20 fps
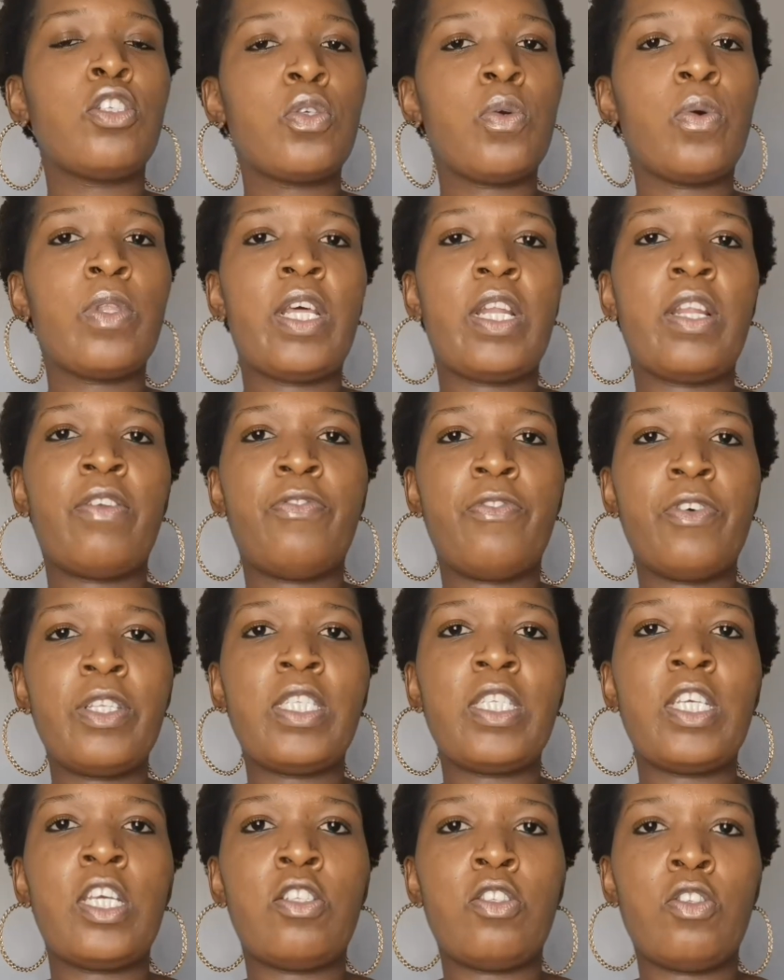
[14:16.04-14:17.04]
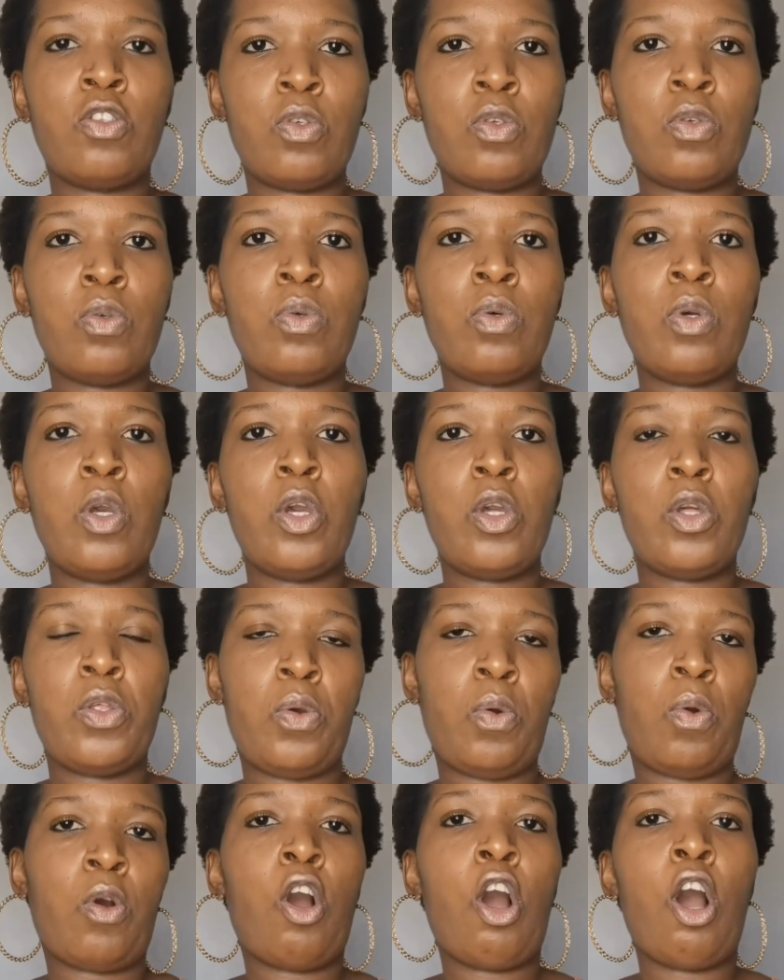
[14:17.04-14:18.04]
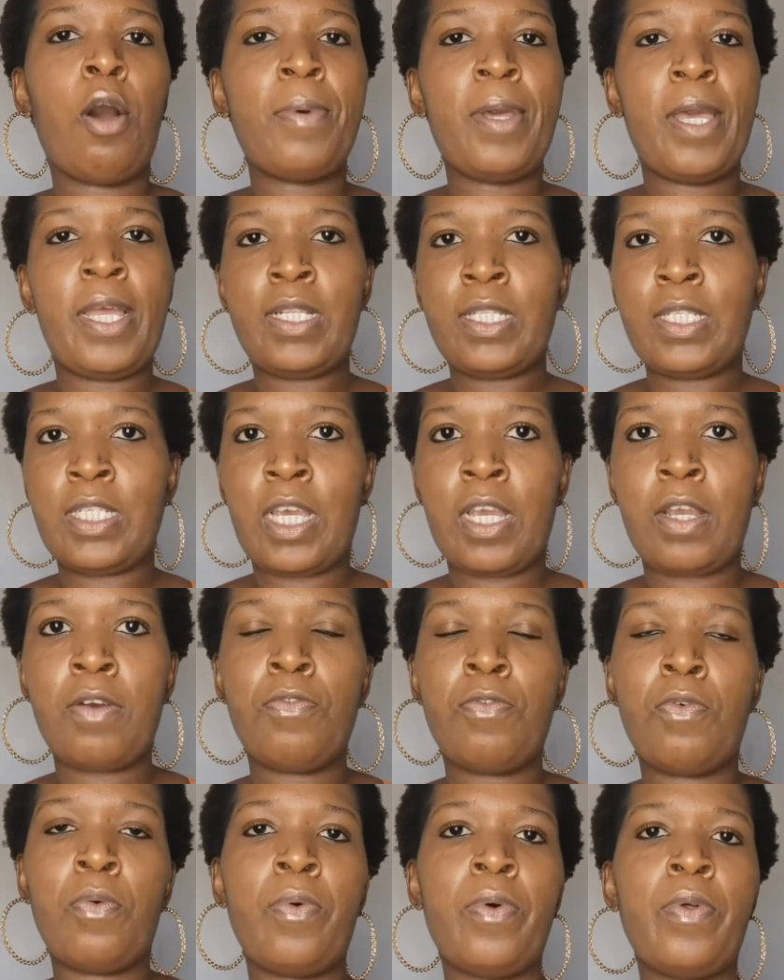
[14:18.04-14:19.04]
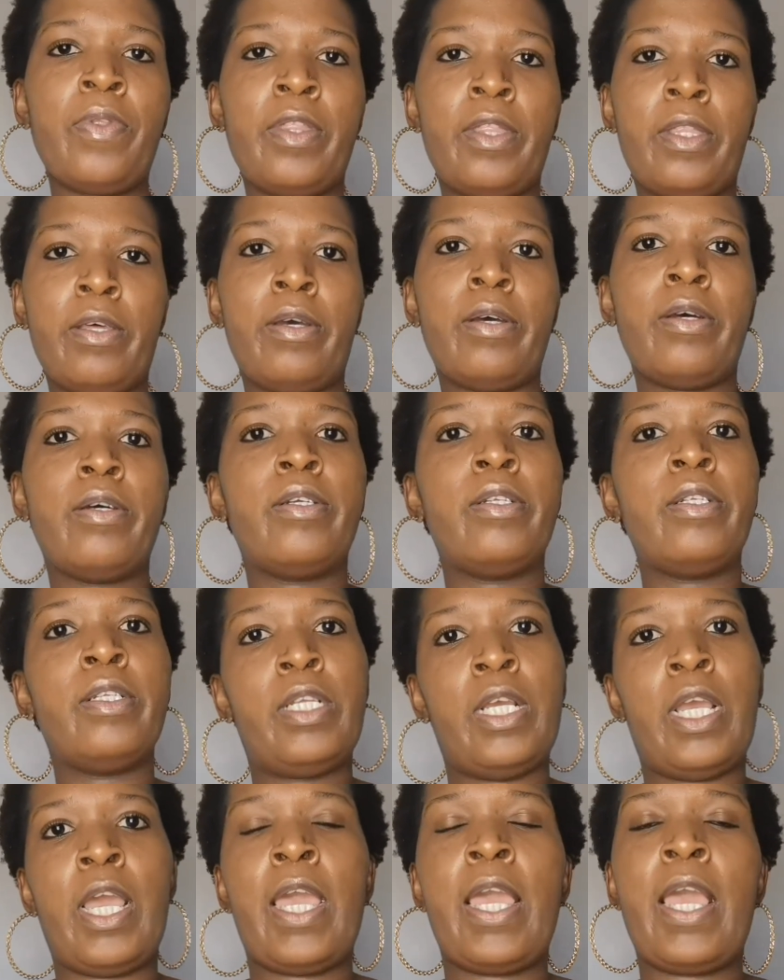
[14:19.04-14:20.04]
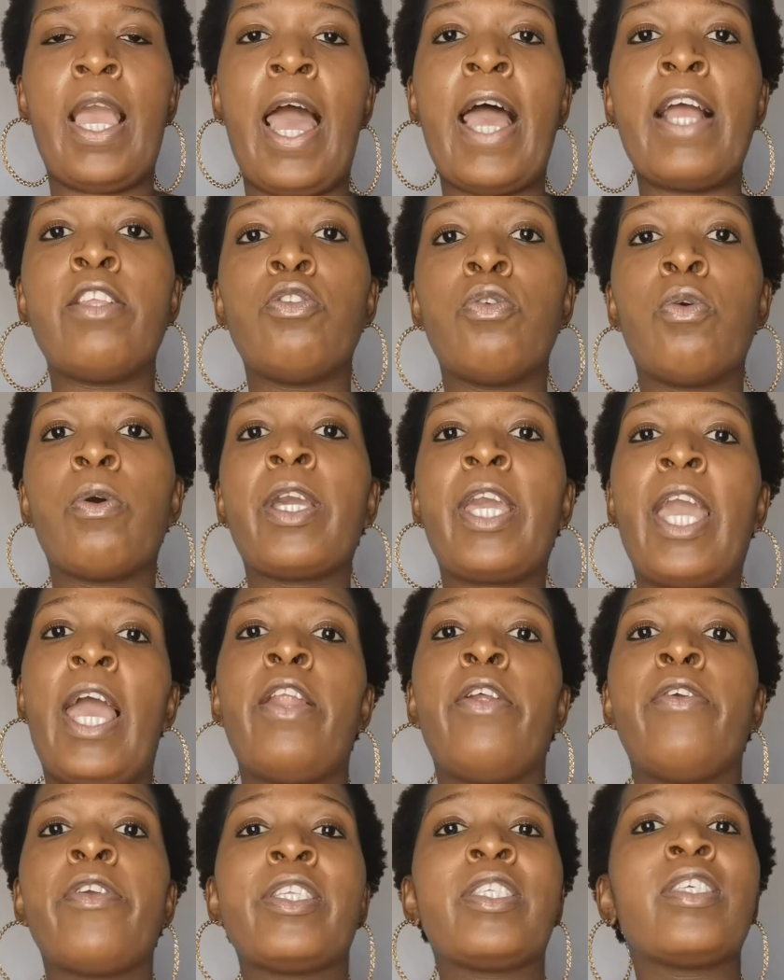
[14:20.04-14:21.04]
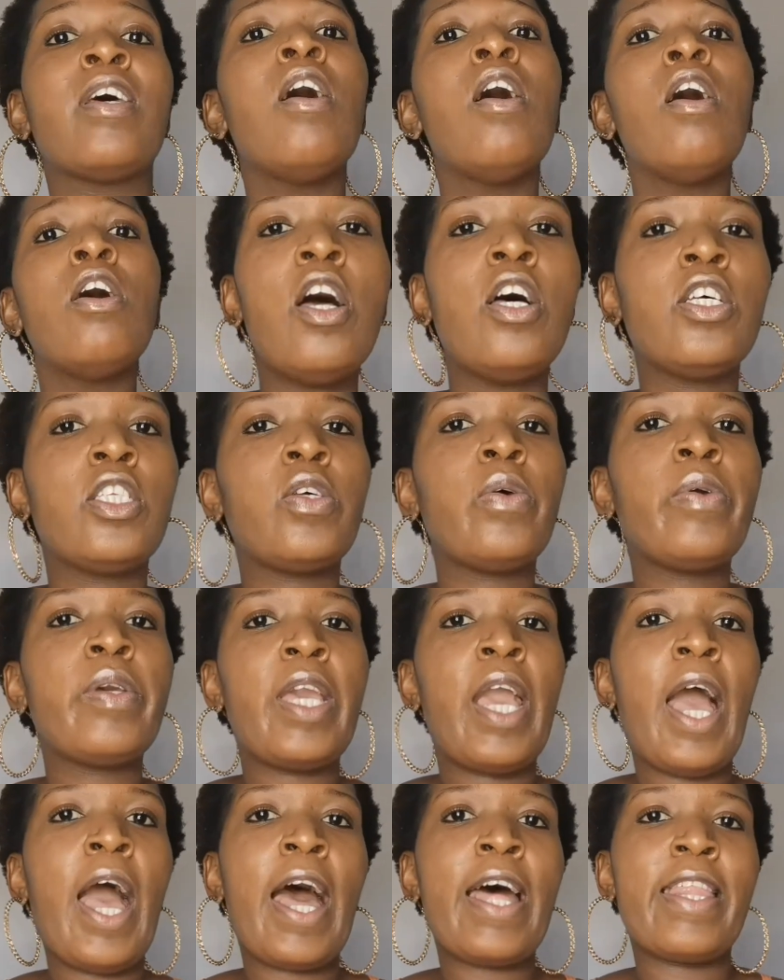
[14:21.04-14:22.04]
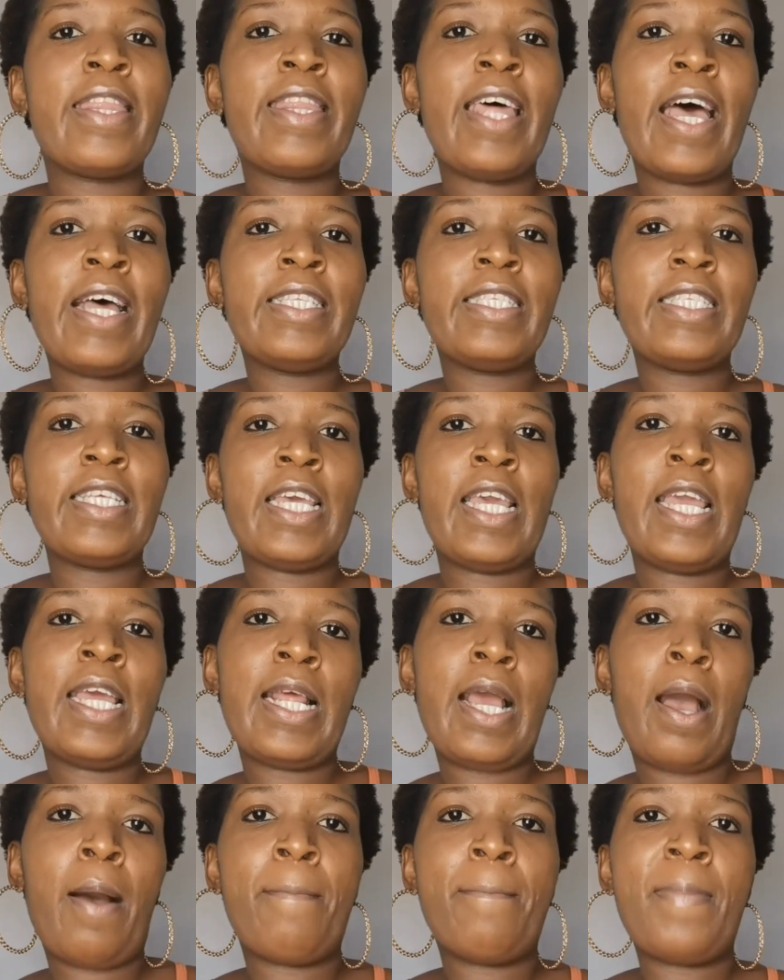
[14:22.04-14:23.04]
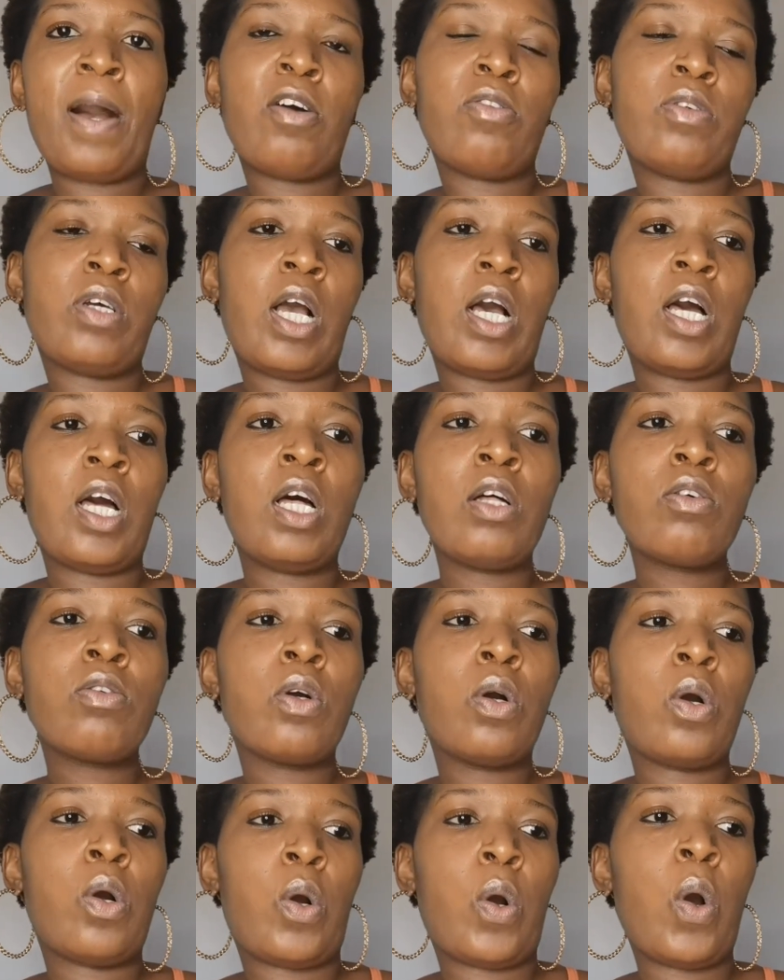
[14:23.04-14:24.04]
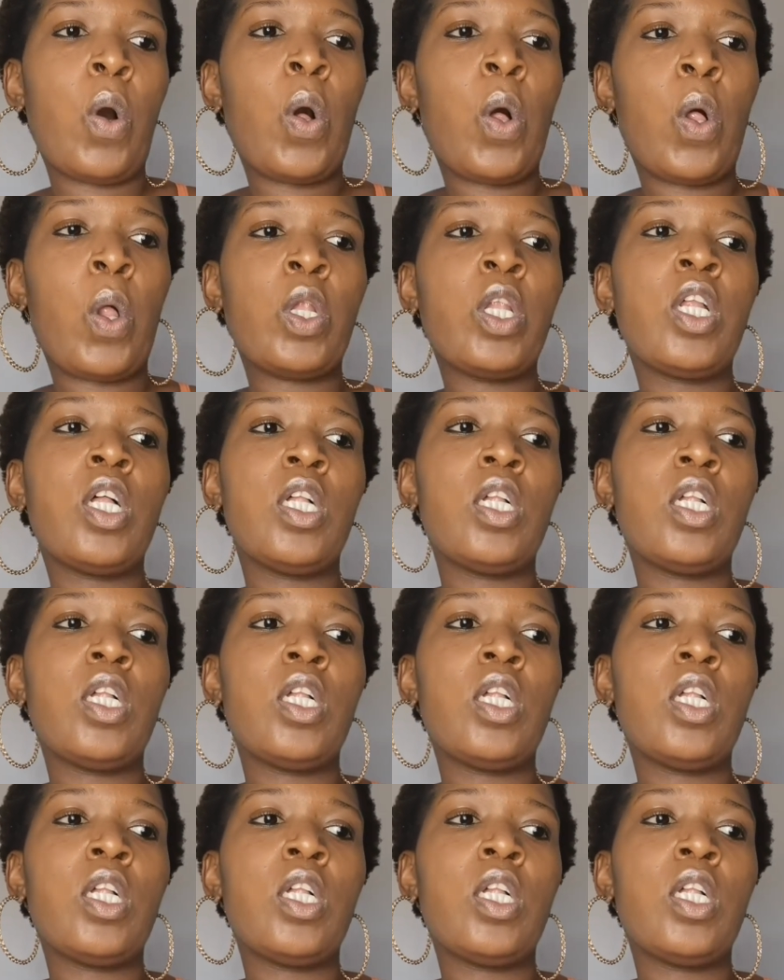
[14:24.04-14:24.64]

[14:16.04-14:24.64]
that it fits into your carb intake for the day and your calories. So yeah, that's it about alcohol.